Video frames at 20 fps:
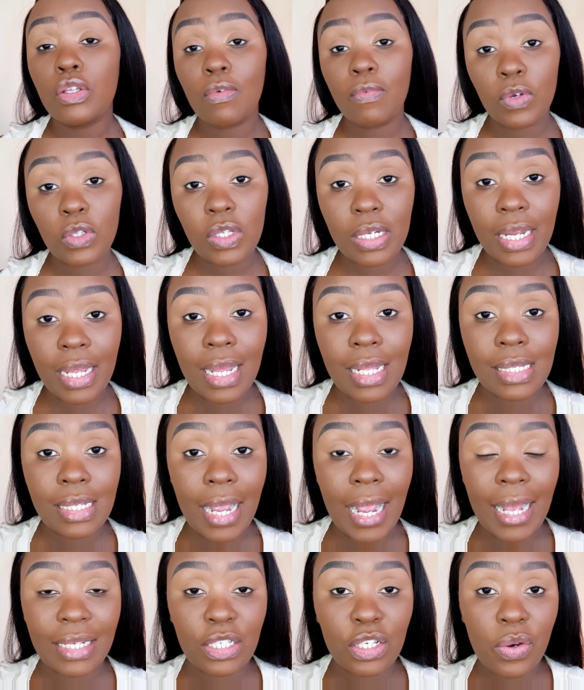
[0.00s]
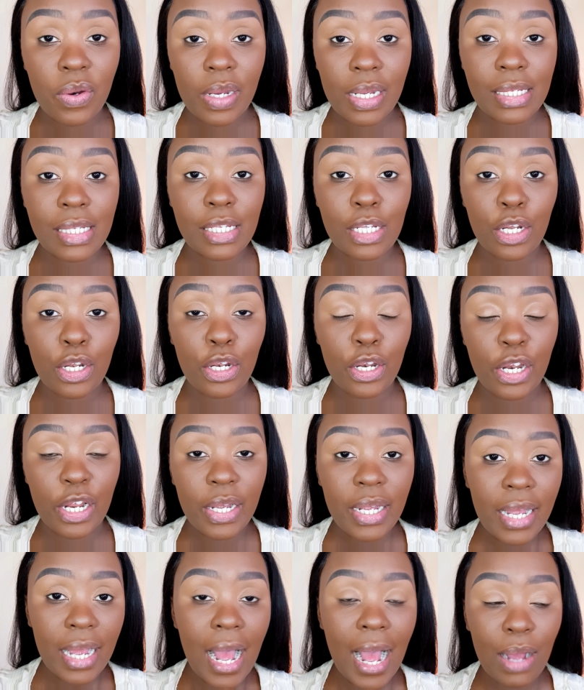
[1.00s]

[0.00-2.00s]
For today's cut crease look,